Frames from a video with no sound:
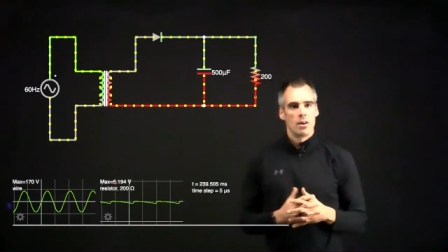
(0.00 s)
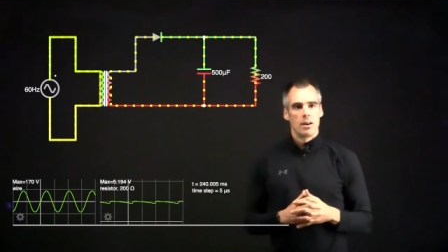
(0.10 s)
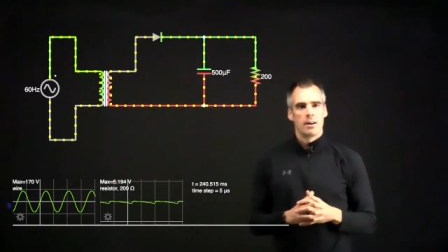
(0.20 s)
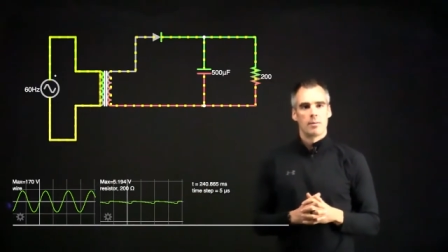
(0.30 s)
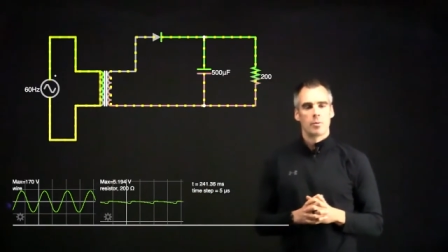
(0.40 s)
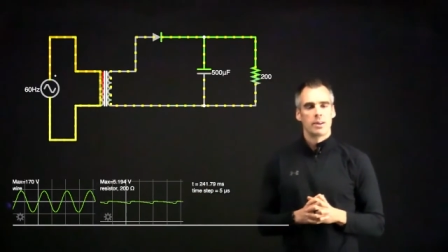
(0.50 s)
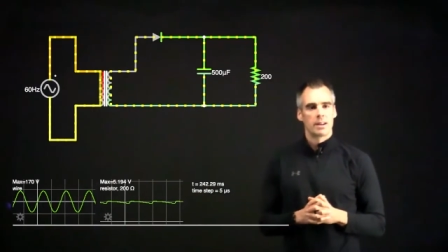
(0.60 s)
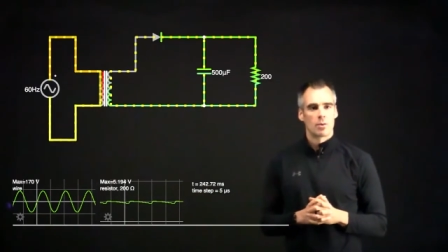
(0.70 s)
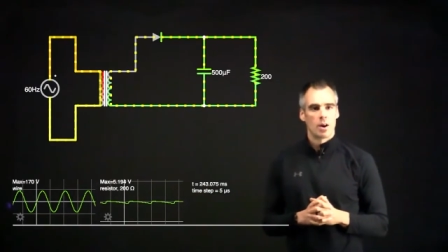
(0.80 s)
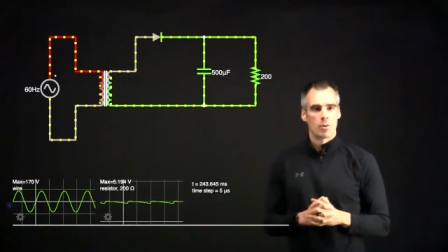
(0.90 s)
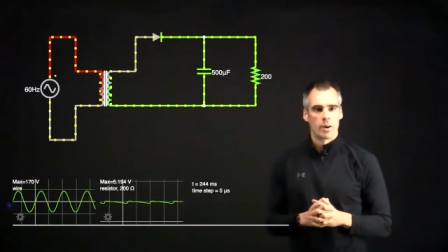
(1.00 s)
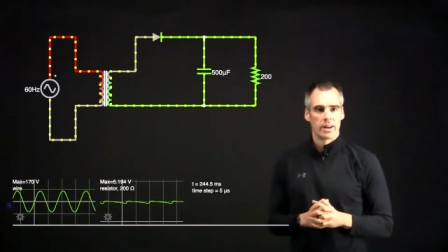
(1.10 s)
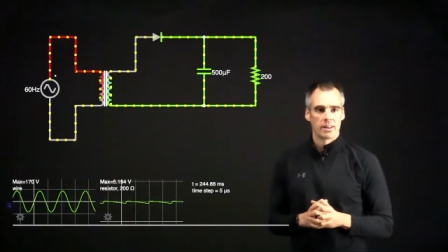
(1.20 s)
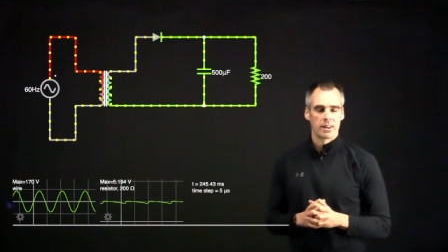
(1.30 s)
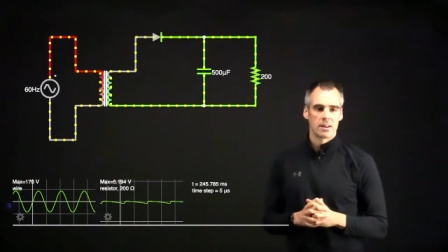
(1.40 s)
we need a
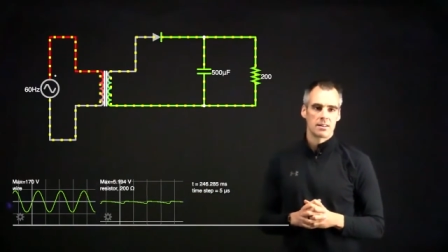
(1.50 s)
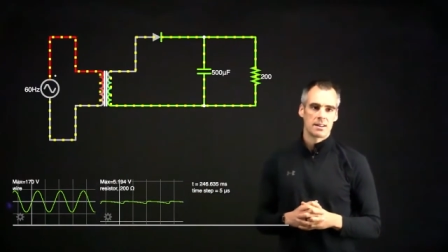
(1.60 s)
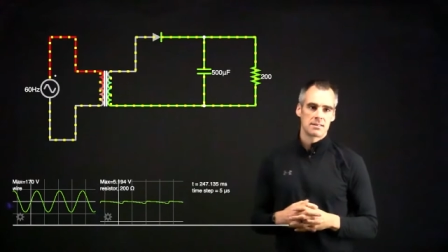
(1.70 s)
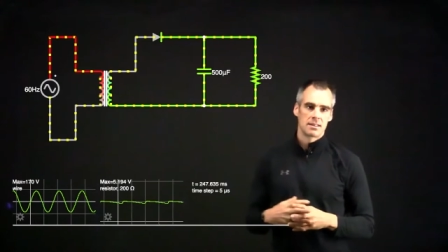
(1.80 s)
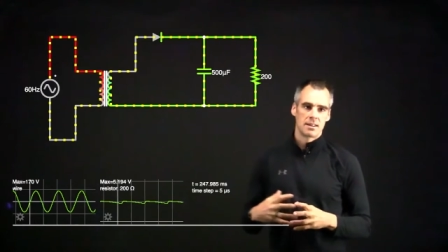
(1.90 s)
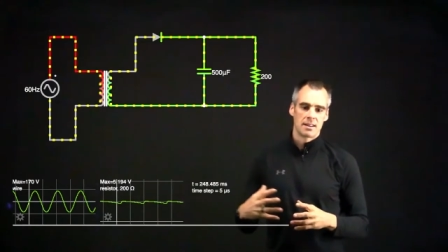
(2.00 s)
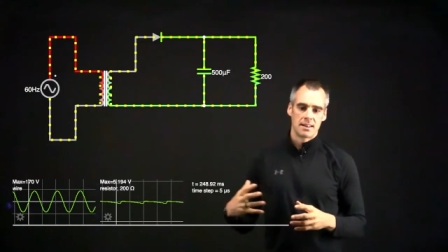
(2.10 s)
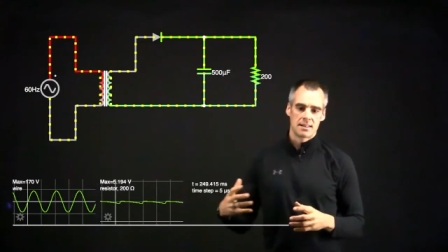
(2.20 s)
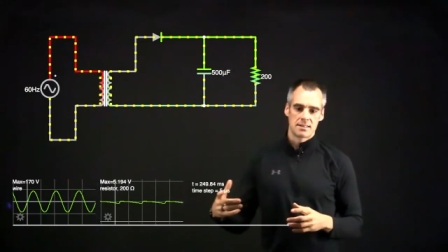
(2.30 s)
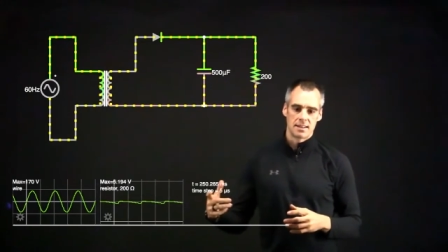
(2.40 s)
regulator that's gonna